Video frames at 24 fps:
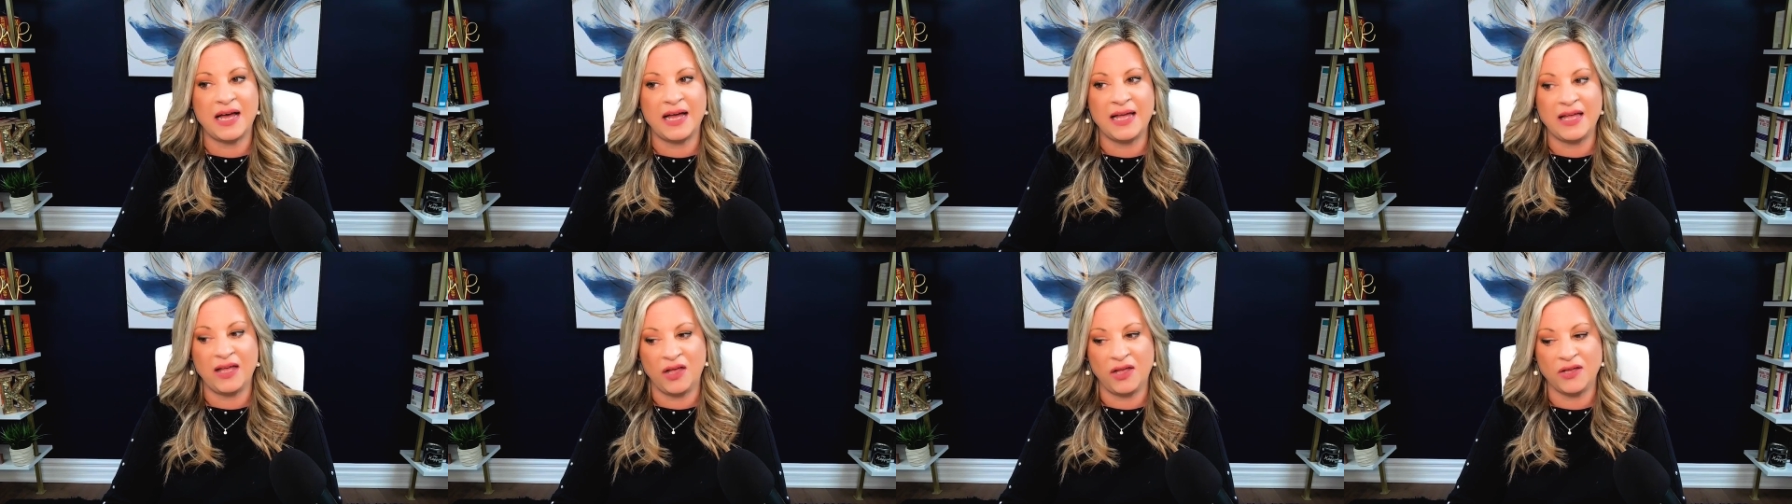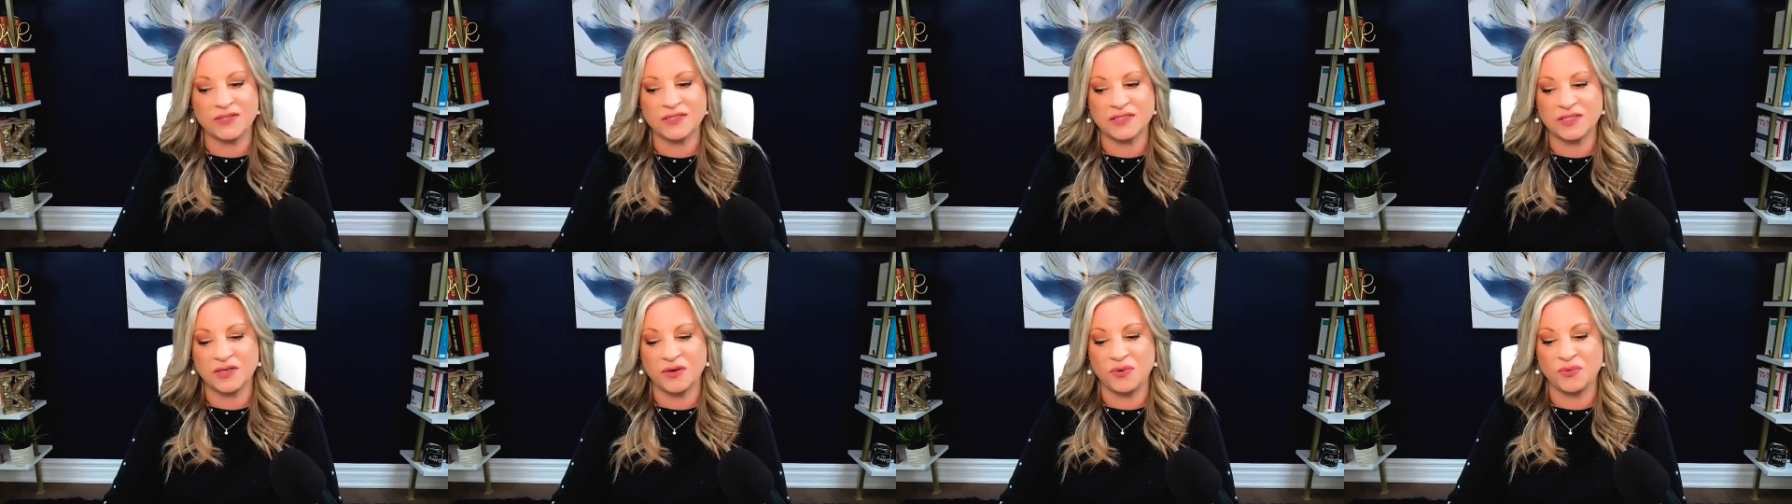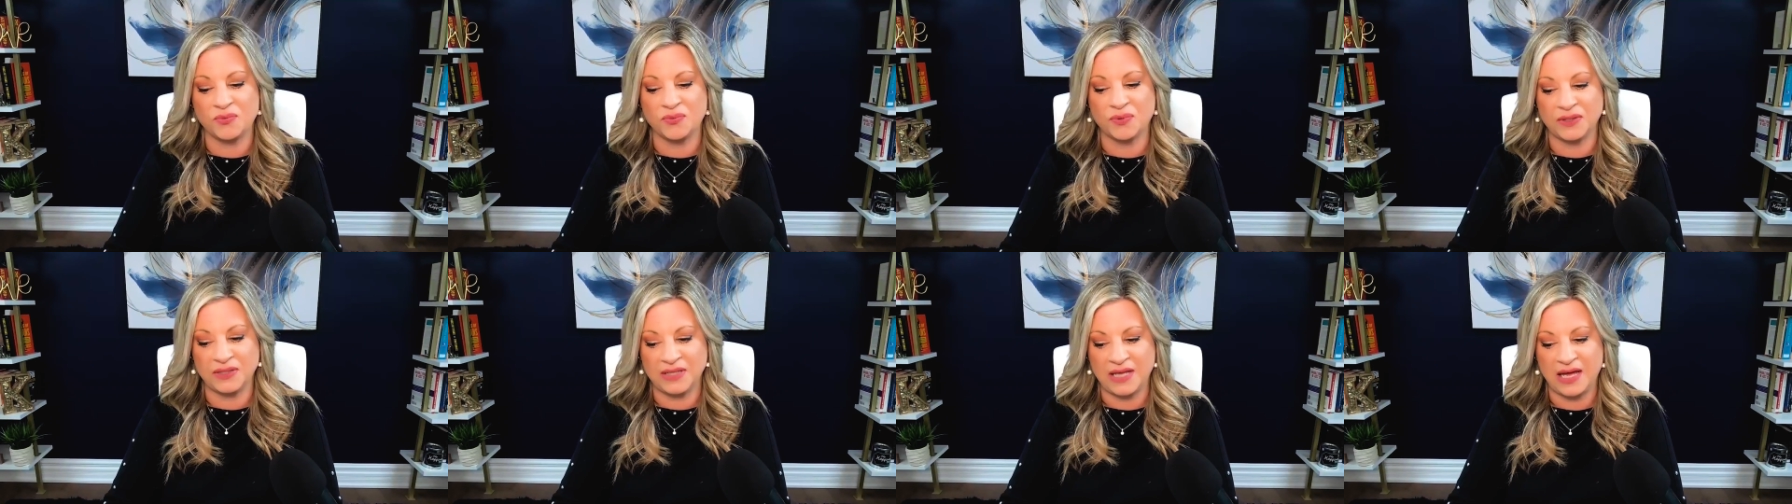I also
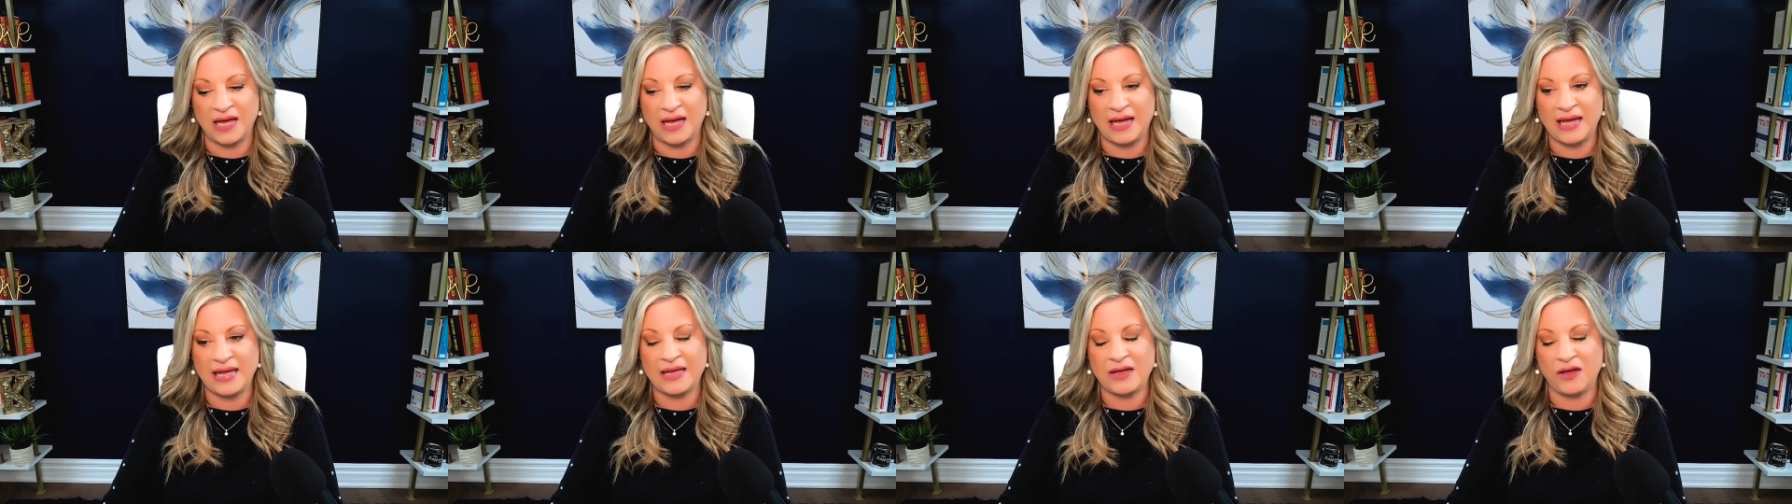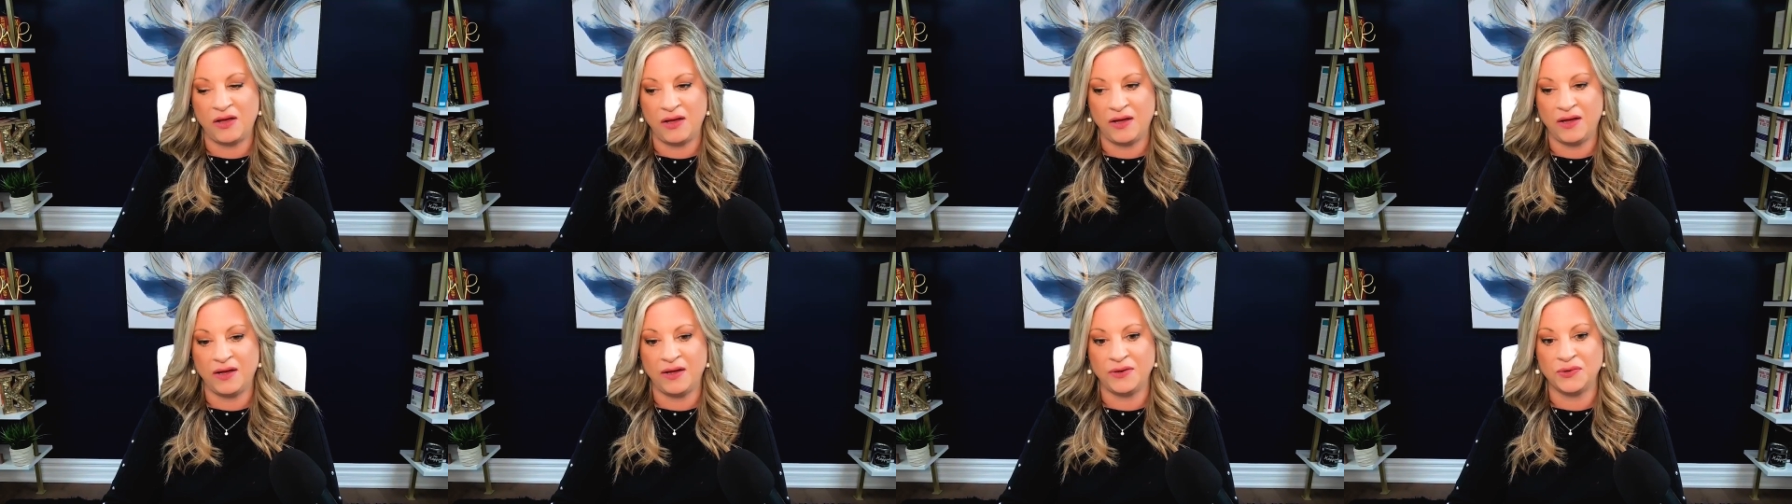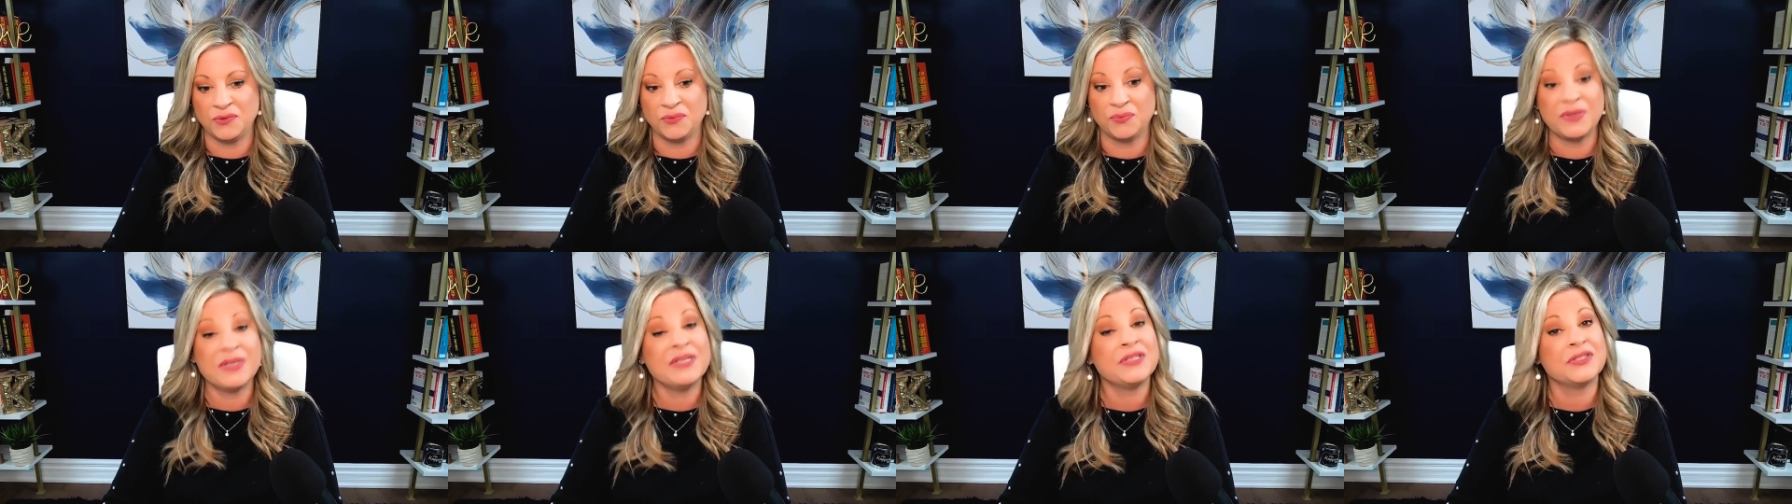rely
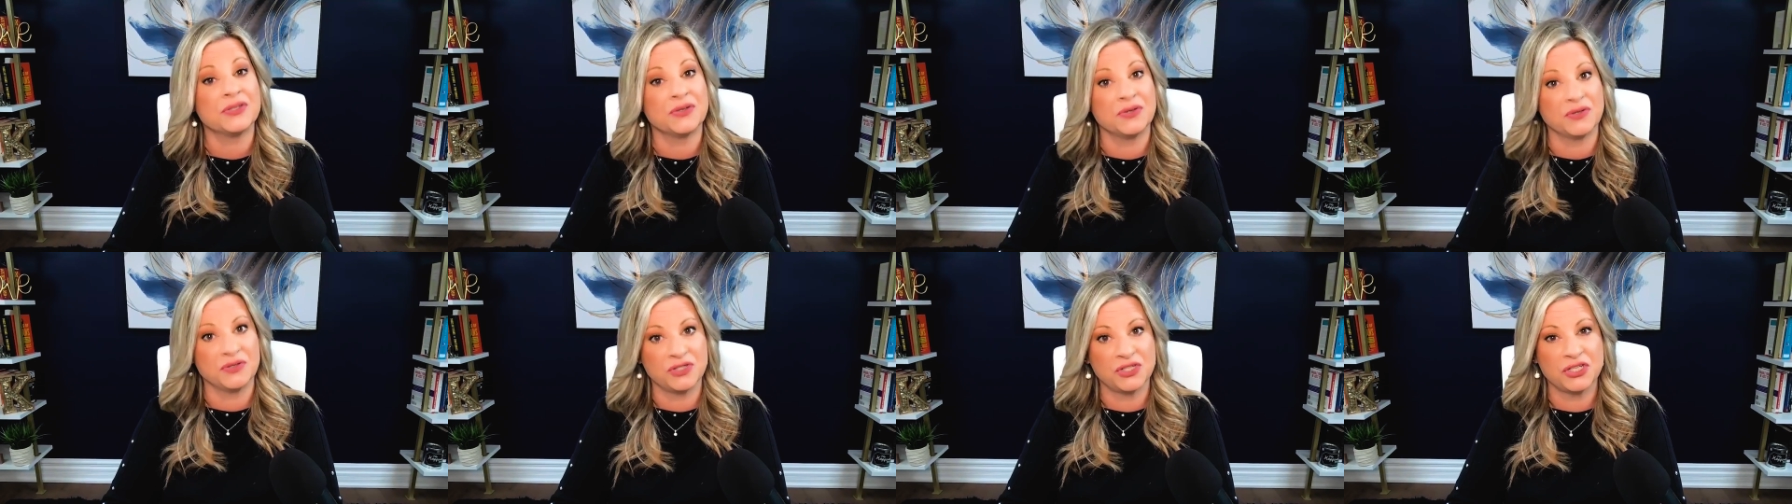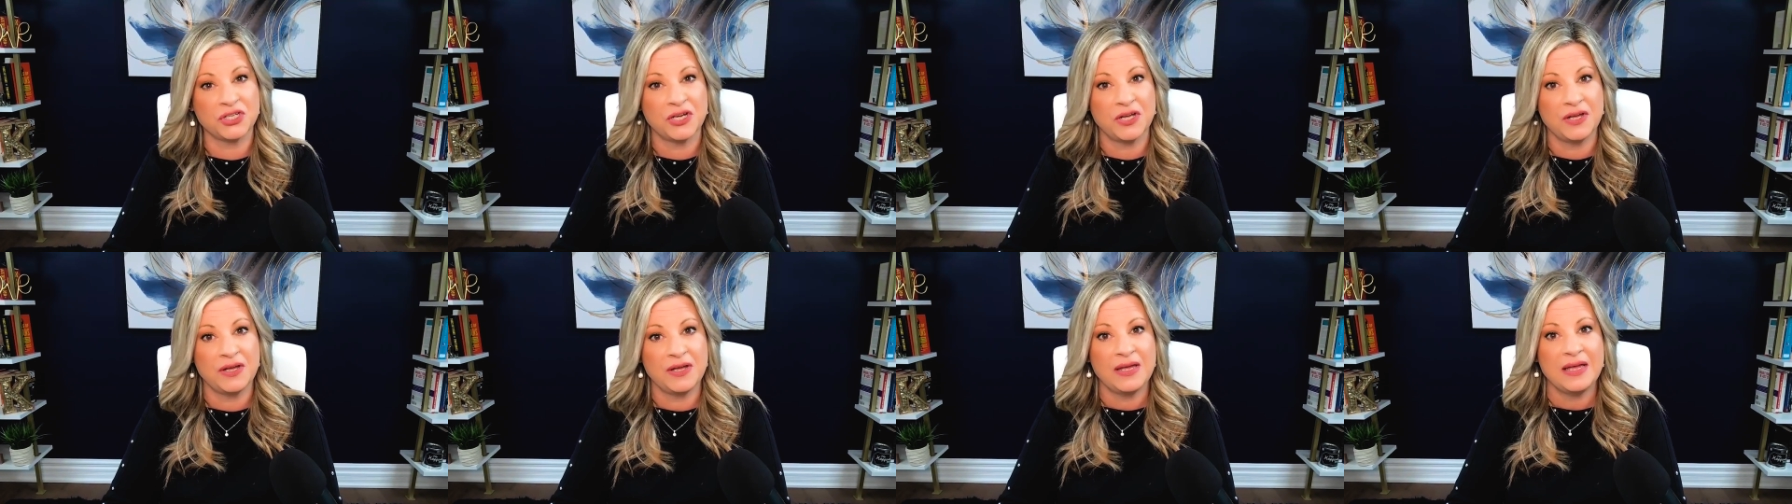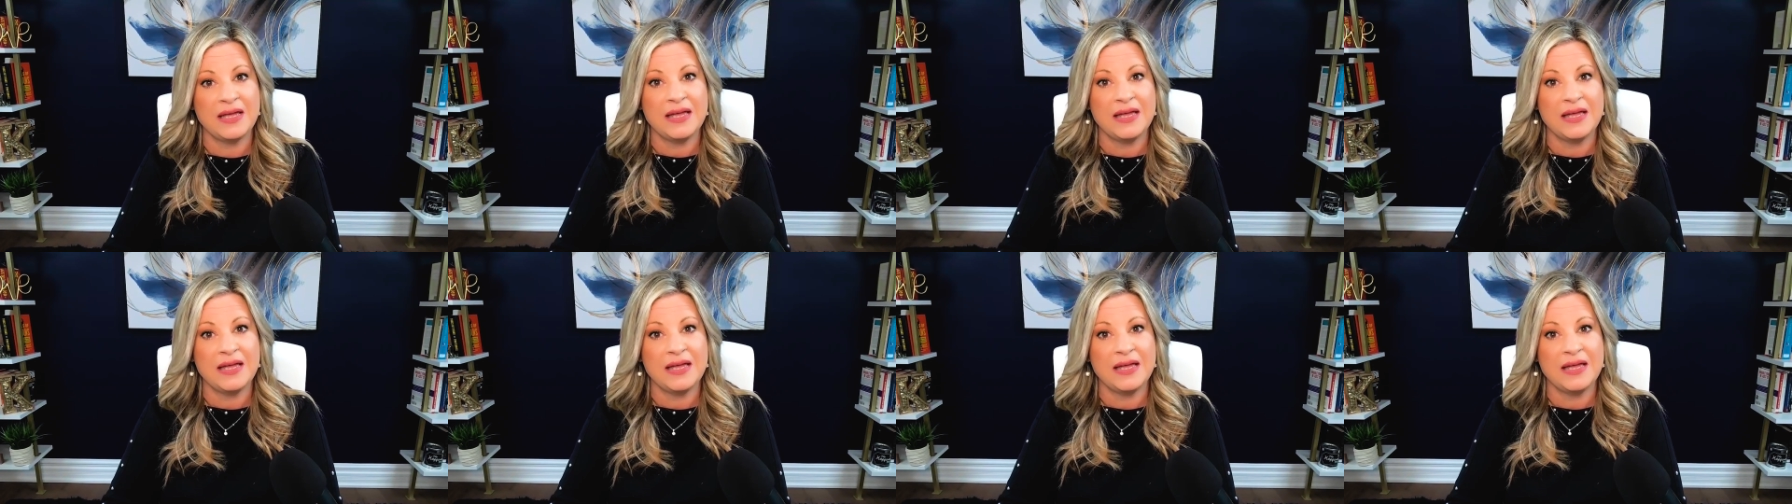on research.